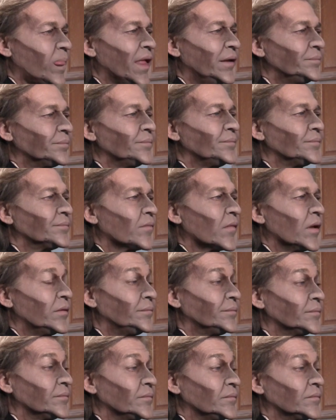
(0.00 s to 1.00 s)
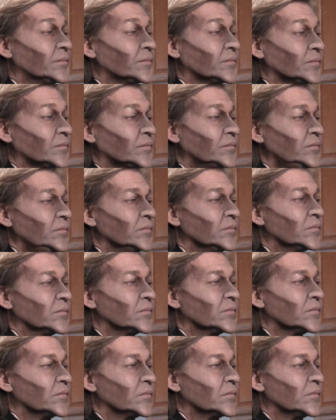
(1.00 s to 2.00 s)
from Michael Spatola,
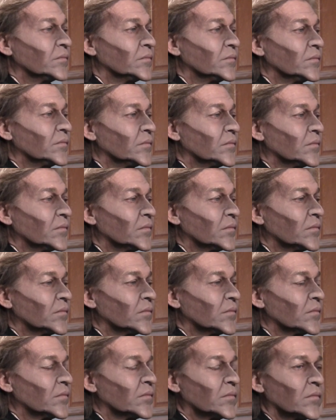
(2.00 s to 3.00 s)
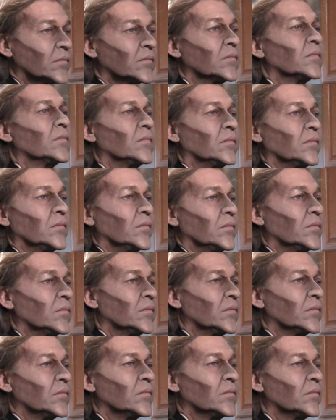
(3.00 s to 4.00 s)
a well-known makeup artist
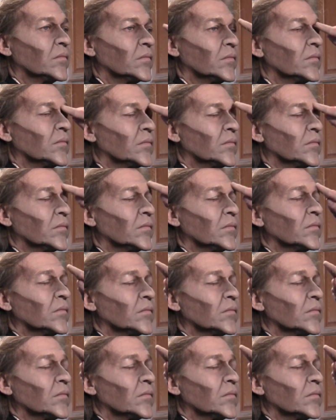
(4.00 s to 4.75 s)
out of L.A.